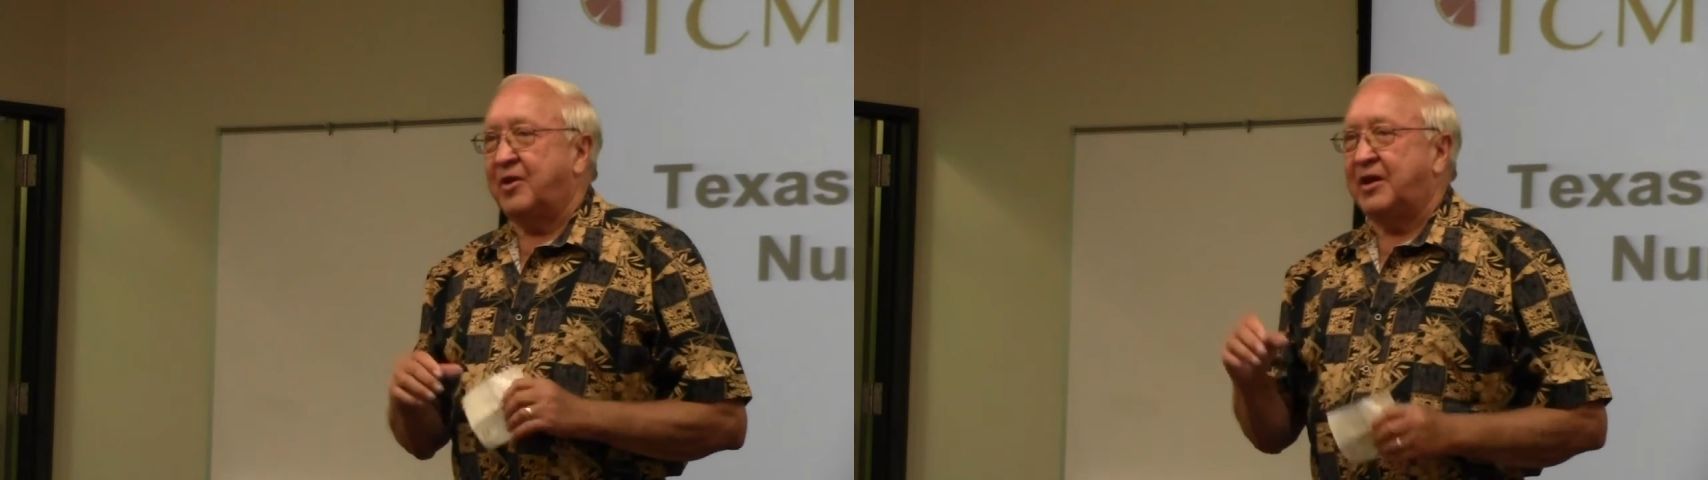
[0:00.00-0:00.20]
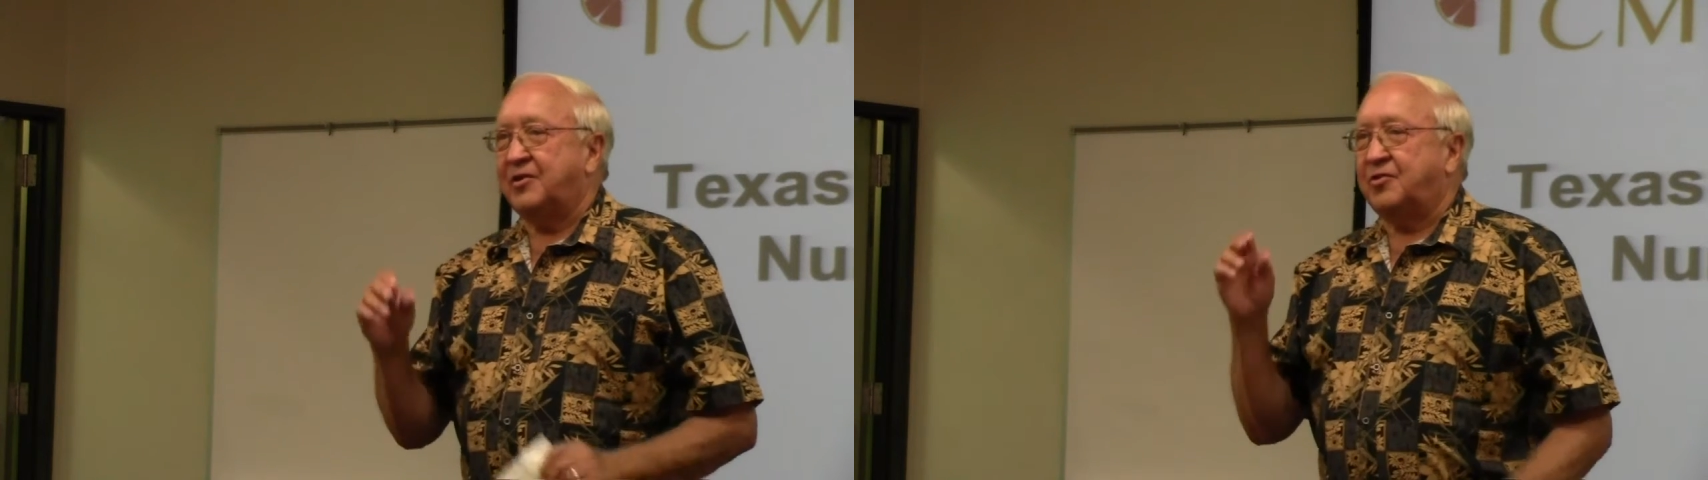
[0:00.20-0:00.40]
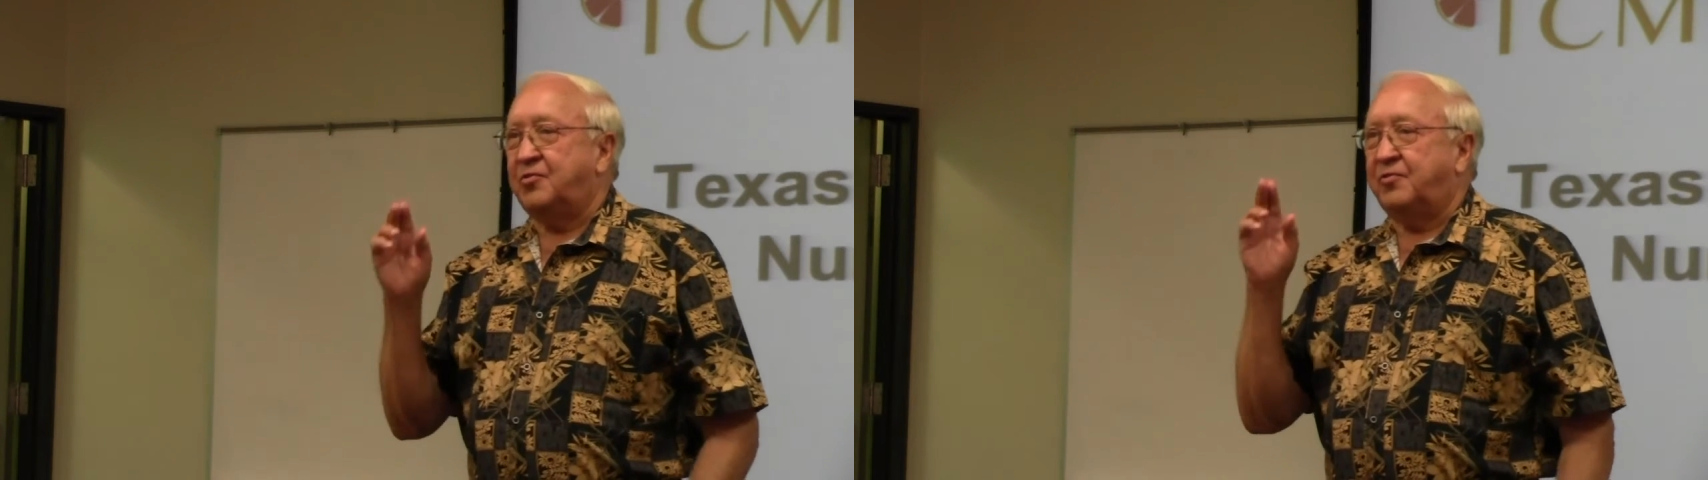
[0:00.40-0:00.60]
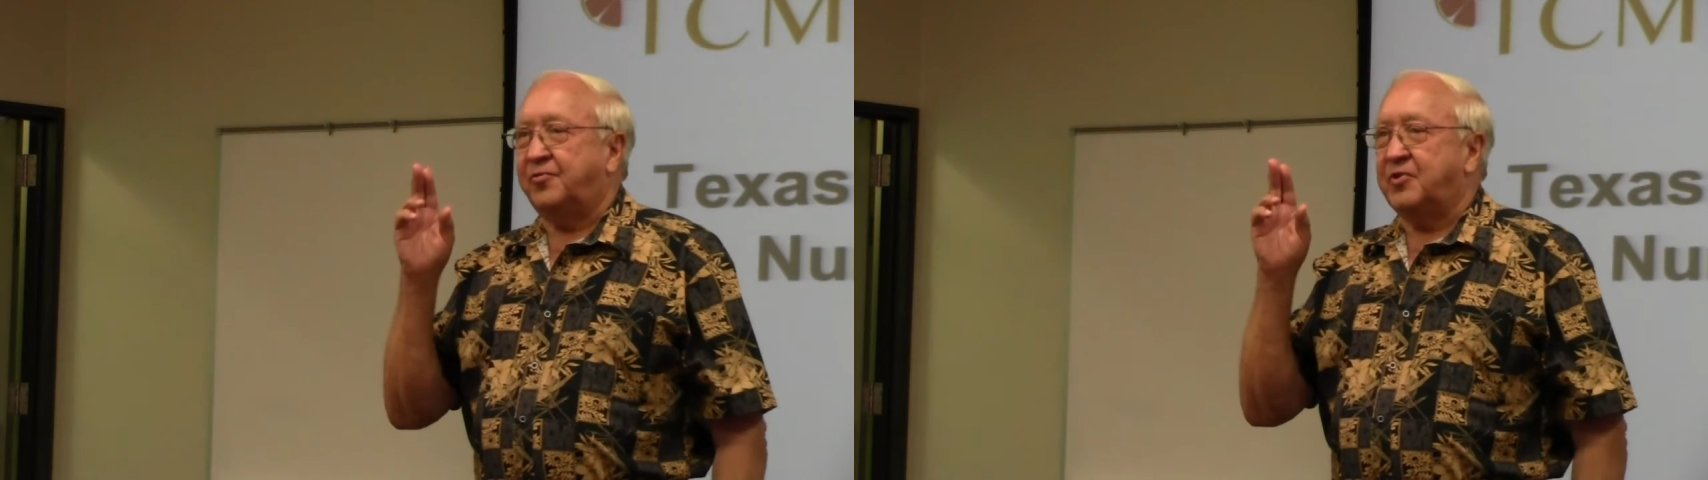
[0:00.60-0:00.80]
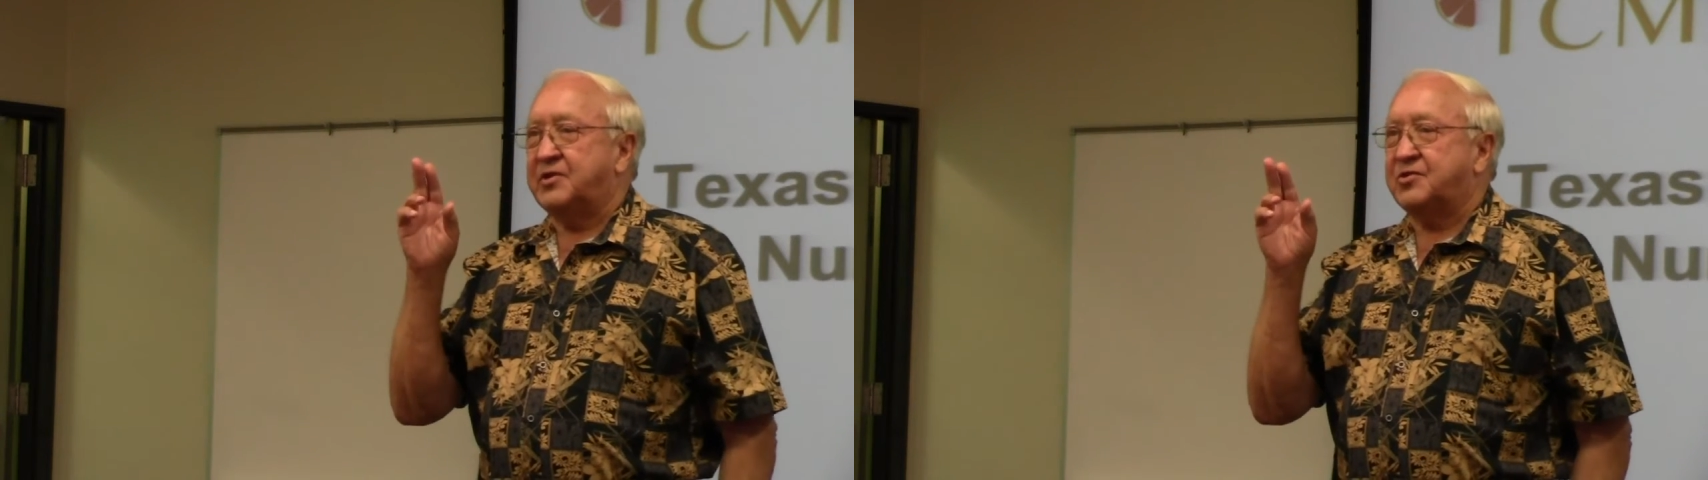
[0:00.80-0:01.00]
We had 2
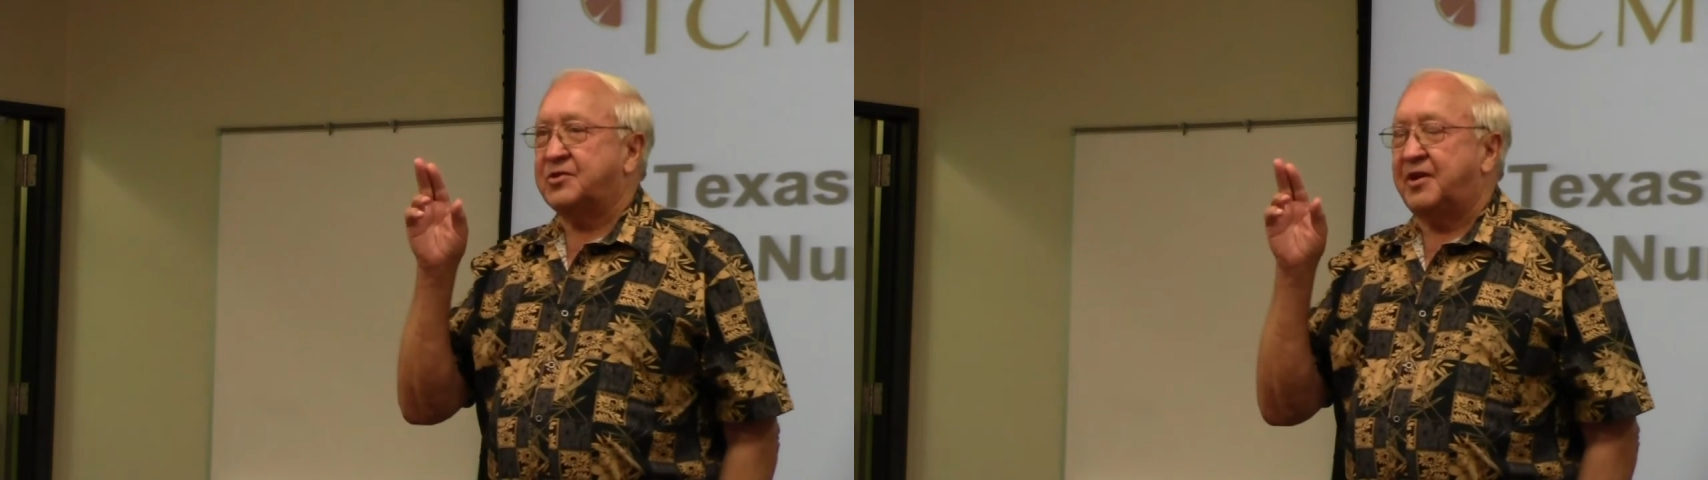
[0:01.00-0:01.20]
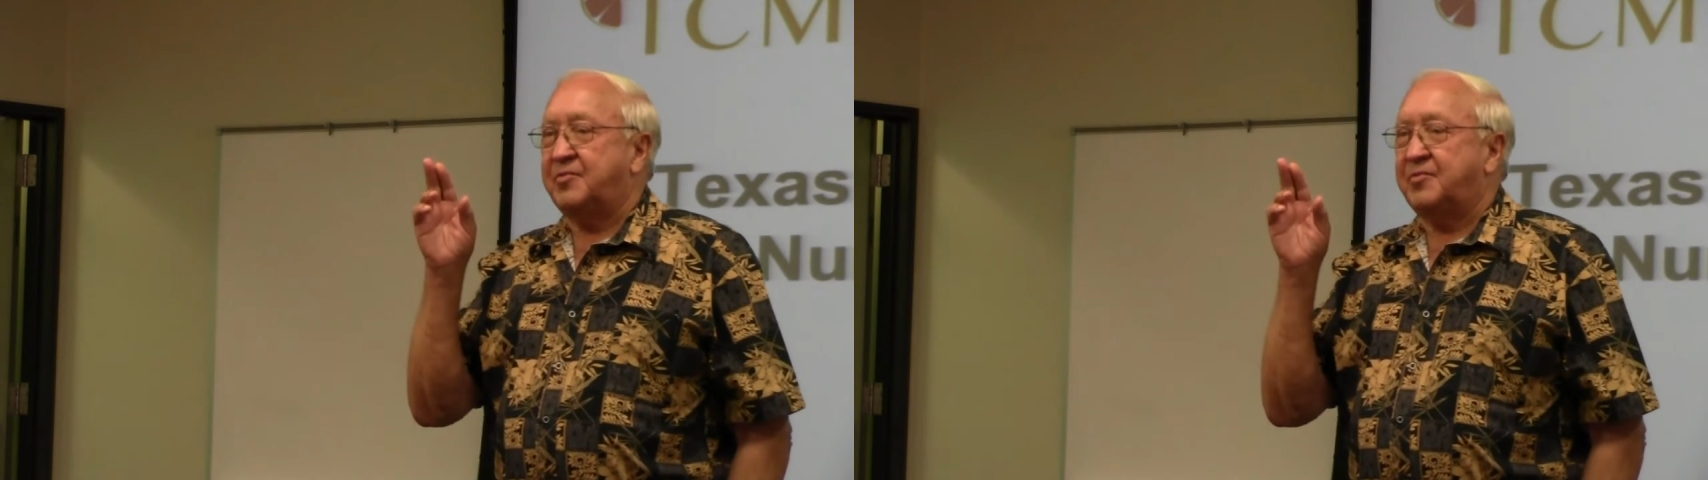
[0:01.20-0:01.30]
freezes.